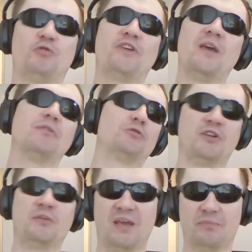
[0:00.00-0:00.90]
be able to
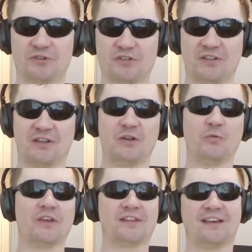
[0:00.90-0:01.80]
read papers in a
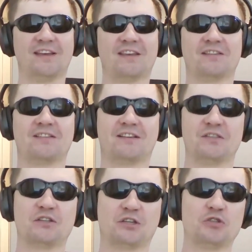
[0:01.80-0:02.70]
way that I can
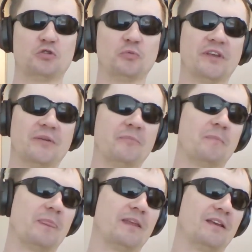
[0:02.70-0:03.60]
consume them.
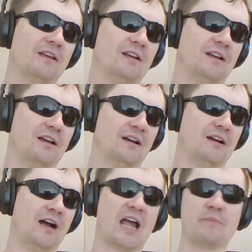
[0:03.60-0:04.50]

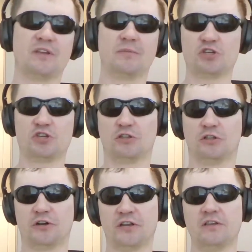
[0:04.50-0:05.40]
I am in machine
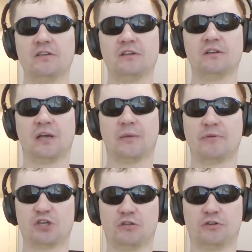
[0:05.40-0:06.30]
learning. I'm a
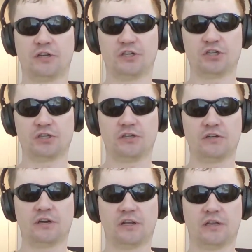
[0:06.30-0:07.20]
machine learning
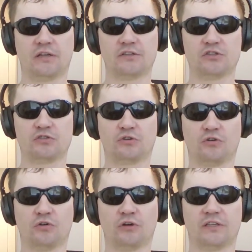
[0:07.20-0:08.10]
engineer, and
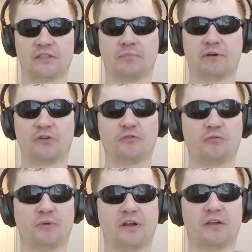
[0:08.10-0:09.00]
so as a part of
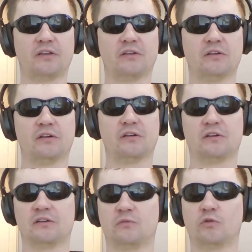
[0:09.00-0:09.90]
my
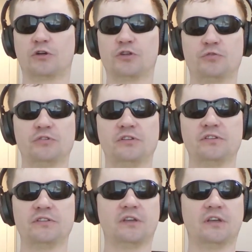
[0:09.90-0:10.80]
work
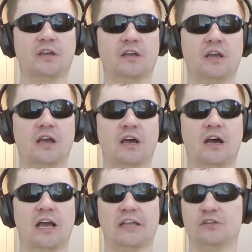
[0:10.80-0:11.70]
duties,
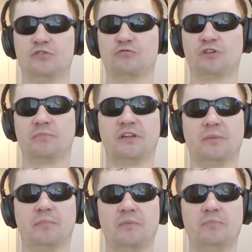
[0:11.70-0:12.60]
I need to read many
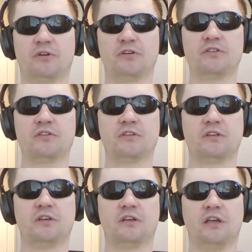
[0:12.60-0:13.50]
papers.
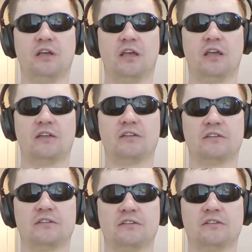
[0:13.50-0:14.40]

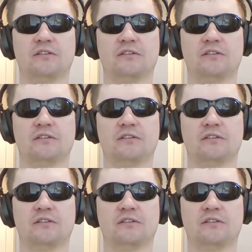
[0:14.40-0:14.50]
And